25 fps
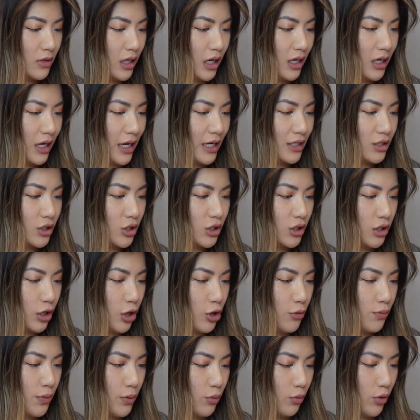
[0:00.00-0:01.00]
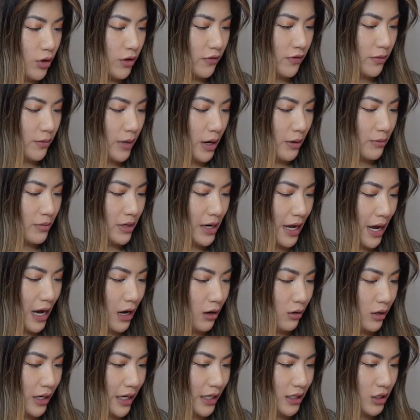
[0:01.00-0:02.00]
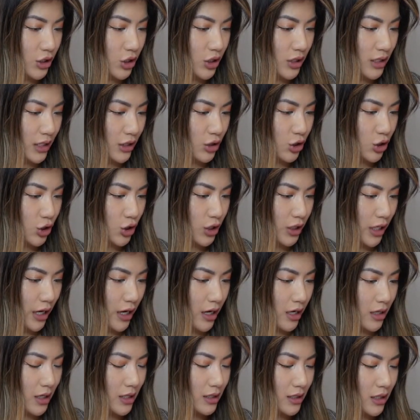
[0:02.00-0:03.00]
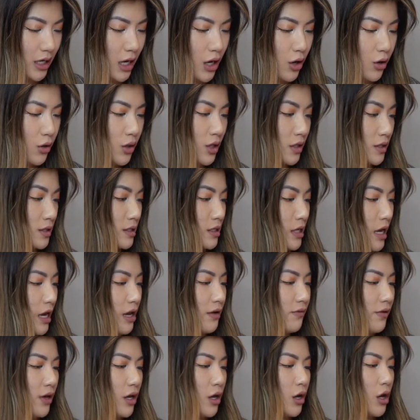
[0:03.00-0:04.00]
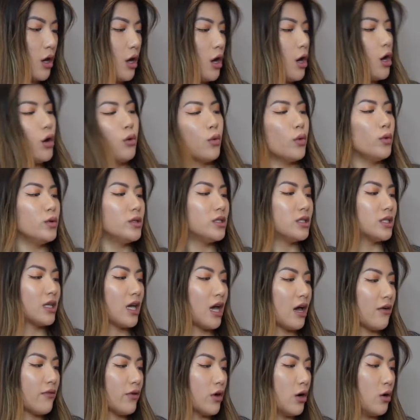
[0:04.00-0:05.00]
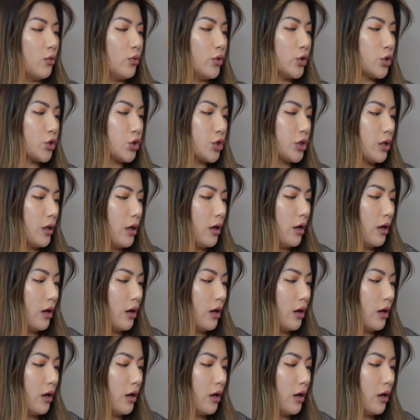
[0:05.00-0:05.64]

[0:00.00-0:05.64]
And let's just open one of them up now. Let's just actually take, let's take this navy quilted caviar, which